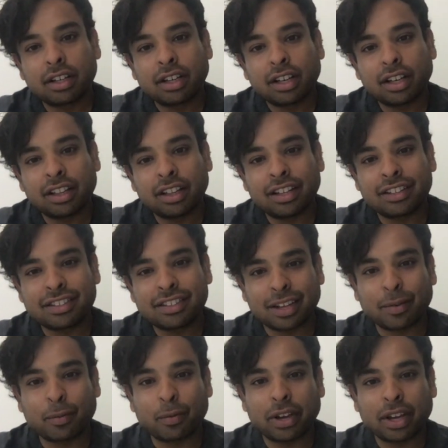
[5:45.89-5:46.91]
in the
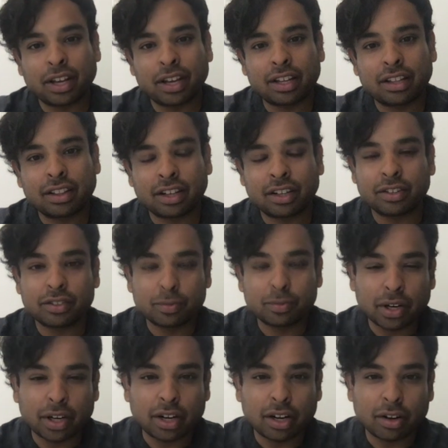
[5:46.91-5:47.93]
same way that you
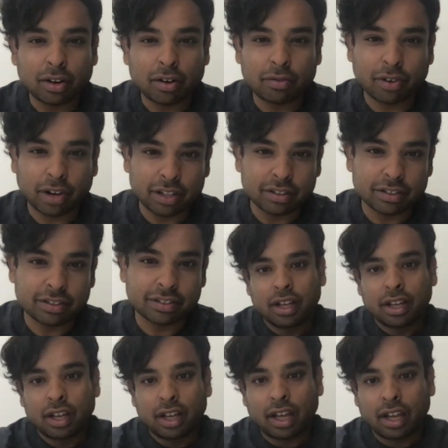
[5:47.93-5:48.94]
speak to your friends?
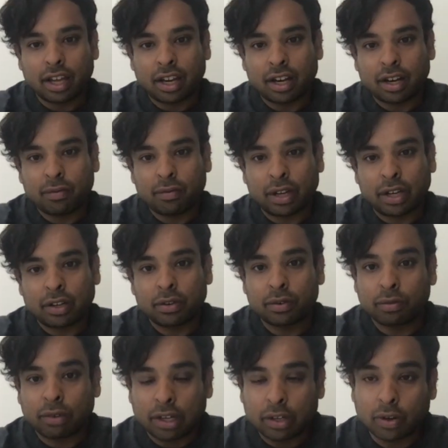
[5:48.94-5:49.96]
And when you
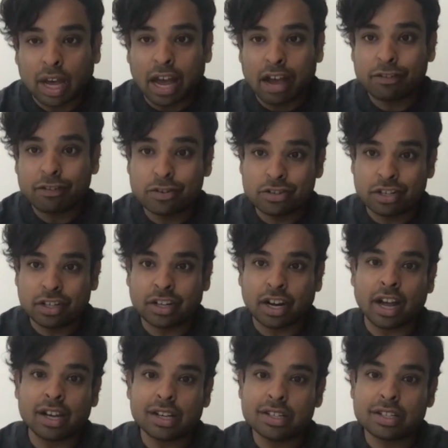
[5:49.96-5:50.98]
when you have those
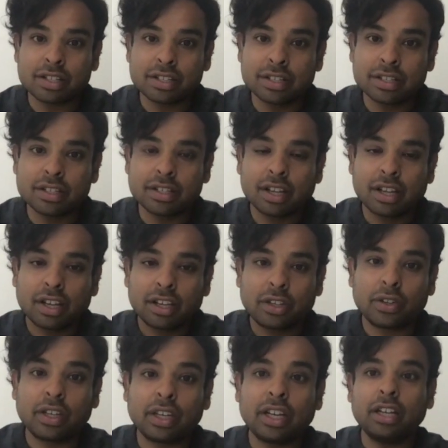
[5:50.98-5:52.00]
interactions,
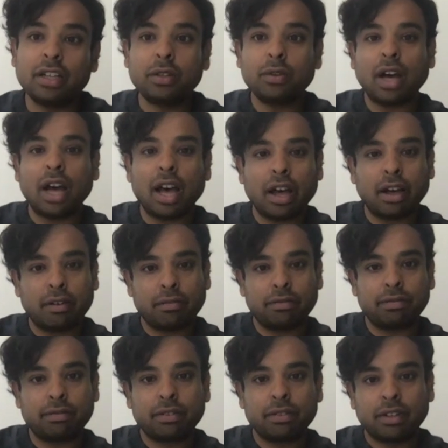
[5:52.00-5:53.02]
you need to have
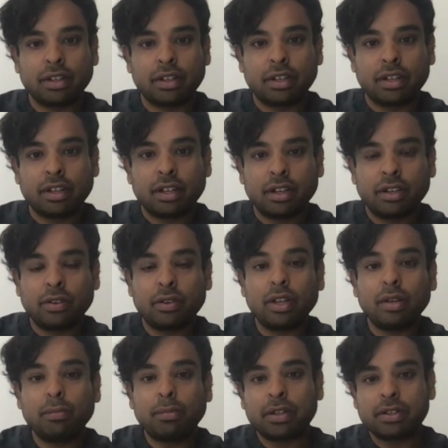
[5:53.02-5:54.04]
a
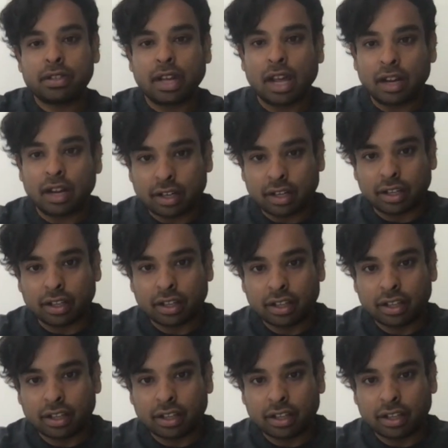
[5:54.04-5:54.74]
unique personality